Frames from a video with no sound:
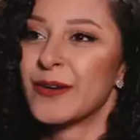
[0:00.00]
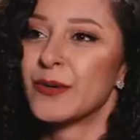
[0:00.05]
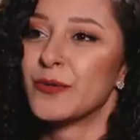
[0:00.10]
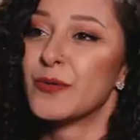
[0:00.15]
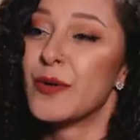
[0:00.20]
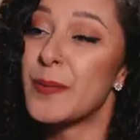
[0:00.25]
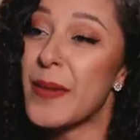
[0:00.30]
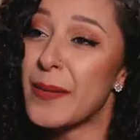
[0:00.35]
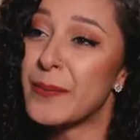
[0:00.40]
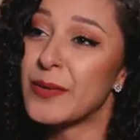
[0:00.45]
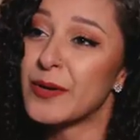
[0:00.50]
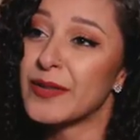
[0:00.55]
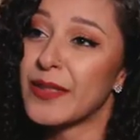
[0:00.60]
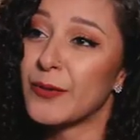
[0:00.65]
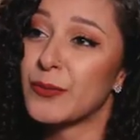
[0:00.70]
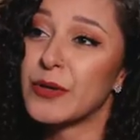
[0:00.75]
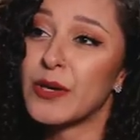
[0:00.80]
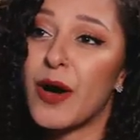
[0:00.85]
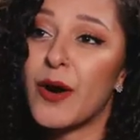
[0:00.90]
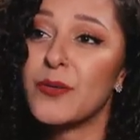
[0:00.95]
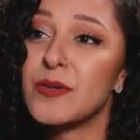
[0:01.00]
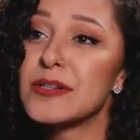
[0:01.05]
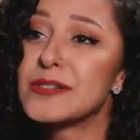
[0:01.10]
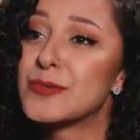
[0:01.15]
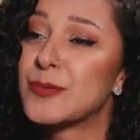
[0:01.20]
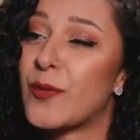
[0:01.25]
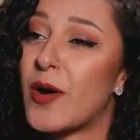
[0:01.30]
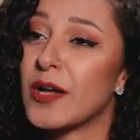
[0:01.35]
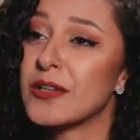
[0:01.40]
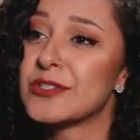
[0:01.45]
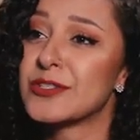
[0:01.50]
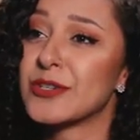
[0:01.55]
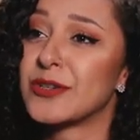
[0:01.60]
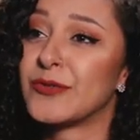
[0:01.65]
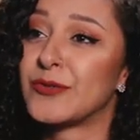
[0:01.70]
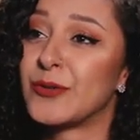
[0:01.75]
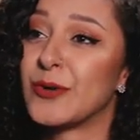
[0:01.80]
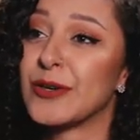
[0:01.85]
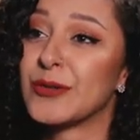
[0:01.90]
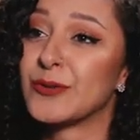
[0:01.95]
Remember that we always want to
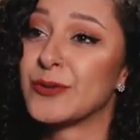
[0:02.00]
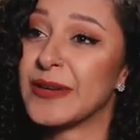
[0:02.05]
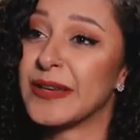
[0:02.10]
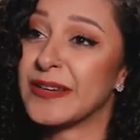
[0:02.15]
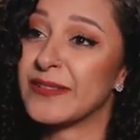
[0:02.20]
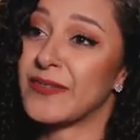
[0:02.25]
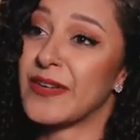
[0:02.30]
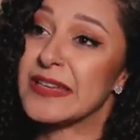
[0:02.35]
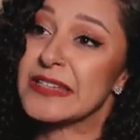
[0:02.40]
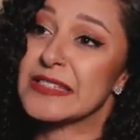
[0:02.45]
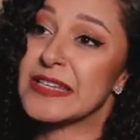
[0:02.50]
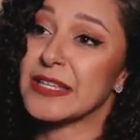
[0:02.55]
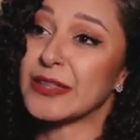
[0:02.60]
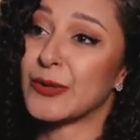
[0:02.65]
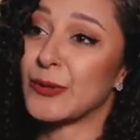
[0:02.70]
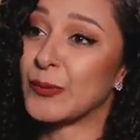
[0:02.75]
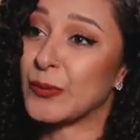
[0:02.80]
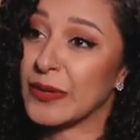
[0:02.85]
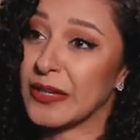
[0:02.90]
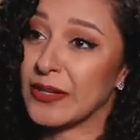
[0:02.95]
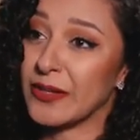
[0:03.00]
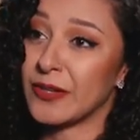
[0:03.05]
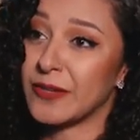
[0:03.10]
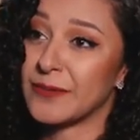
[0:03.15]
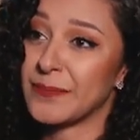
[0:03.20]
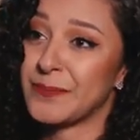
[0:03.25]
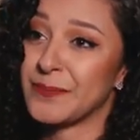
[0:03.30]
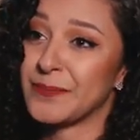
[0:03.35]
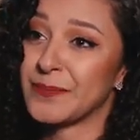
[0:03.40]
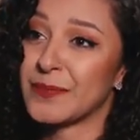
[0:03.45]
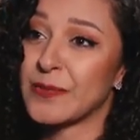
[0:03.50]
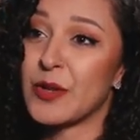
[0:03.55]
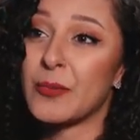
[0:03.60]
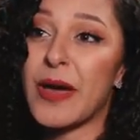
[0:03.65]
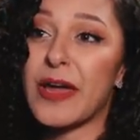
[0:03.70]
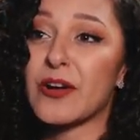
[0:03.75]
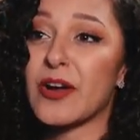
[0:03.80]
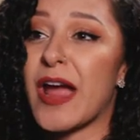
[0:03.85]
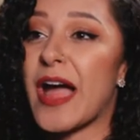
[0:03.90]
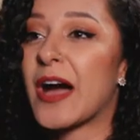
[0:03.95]
avoid reinventing the wheel. No
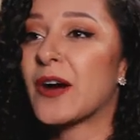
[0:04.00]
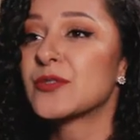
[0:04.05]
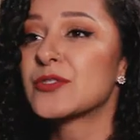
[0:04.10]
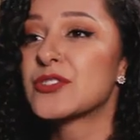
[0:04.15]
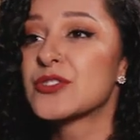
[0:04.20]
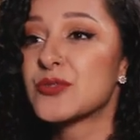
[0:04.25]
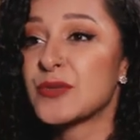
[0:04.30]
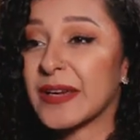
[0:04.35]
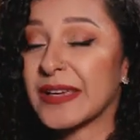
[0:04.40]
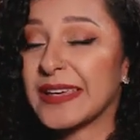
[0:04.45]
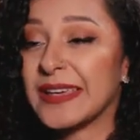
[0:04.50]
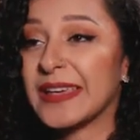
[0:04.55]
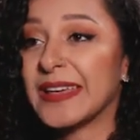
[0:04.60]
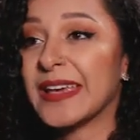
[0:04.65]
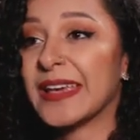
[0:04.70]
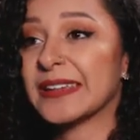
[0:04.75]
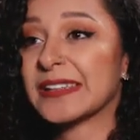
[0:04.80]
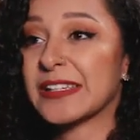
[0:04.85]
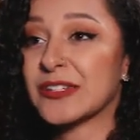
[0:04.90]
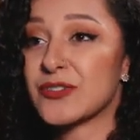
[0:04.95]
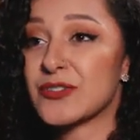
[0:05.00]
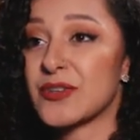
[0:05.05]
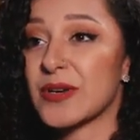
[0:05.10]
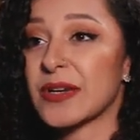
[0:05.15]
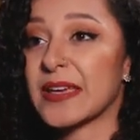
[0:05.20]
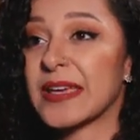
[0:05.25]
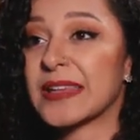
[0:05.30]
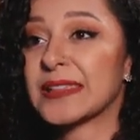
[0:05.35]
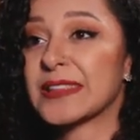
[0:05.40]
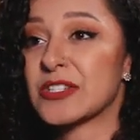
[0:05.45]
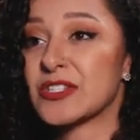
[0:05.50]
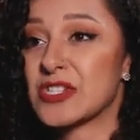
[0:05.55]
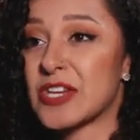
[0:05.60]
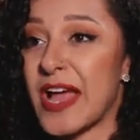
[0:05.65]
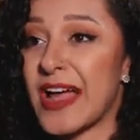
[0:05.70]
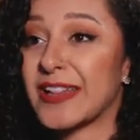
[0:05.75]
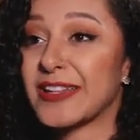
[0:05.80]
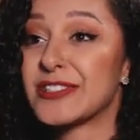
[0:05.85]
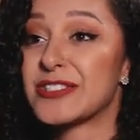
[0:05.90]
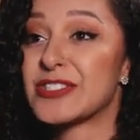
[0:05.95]
matter how tricky and intricate the
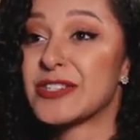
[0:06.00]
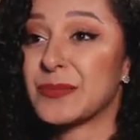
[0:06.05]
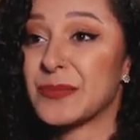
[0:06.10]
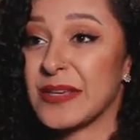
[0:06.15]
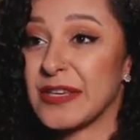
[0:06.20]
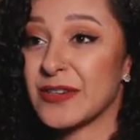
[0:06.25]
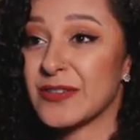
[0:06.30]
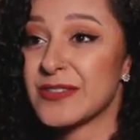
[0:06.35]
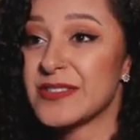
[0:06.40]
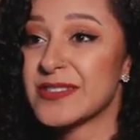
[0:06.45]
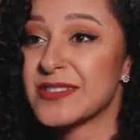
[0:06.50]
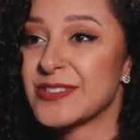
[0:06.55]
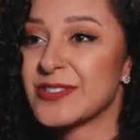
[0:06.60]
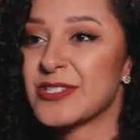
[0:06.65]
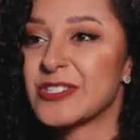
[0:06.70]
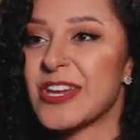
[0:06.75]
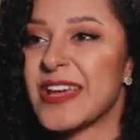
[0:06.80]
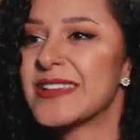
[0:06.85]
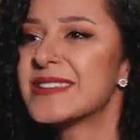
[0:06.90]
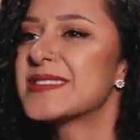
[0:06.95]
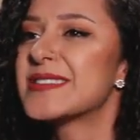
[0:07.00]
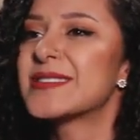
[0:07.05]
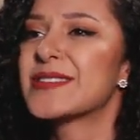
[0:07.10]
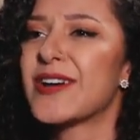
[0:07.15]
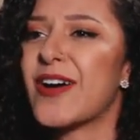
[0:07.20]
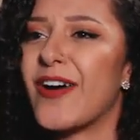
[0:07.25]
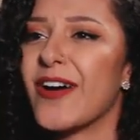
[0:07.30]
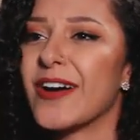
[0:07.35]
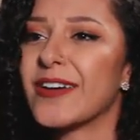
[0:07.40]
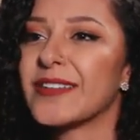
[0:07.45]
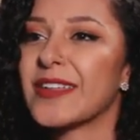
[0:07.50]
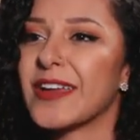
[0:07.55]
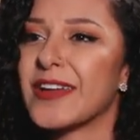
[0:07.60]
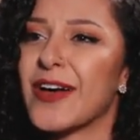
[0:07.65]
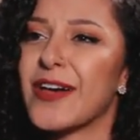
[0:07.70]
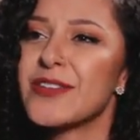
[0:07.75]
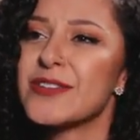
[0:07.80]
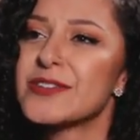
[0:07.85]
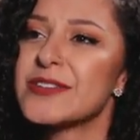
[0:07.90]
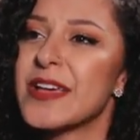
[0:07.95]
challenge appears, chances are that
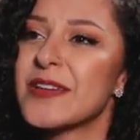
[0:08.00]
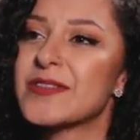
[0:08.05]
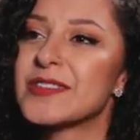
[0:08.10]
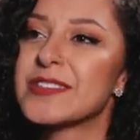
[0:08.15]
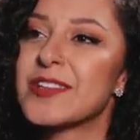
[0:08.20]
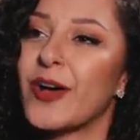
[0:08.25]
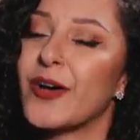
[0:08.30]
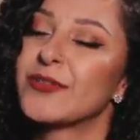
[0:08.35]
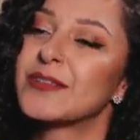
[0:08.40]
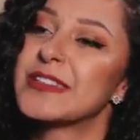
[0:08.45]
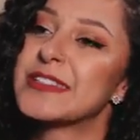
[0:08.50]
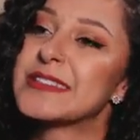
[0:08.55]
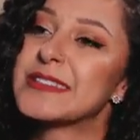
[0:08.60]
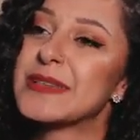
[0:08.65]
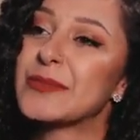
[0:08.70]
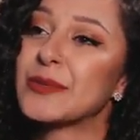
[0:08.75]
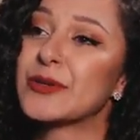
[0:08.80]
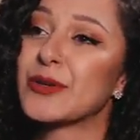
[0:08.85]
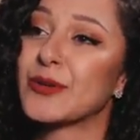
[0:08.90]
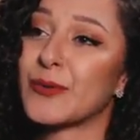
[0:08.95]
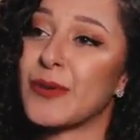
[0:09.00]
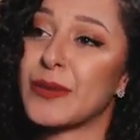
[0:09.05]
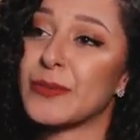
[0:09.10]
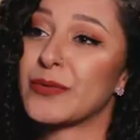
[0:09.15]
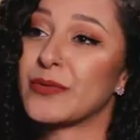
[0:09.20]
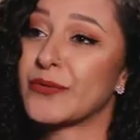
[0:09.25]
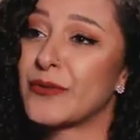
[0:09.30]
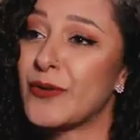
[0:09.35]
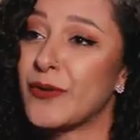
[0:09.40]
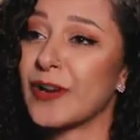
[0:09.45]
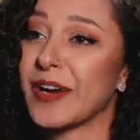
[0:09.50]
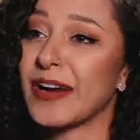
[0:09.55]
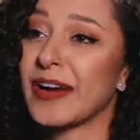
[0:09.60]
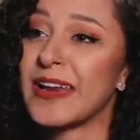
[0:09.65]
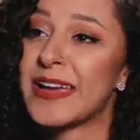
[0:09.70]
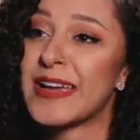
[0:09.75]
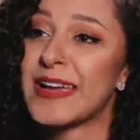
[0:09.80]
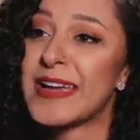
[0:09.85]
others have solved a similar one before.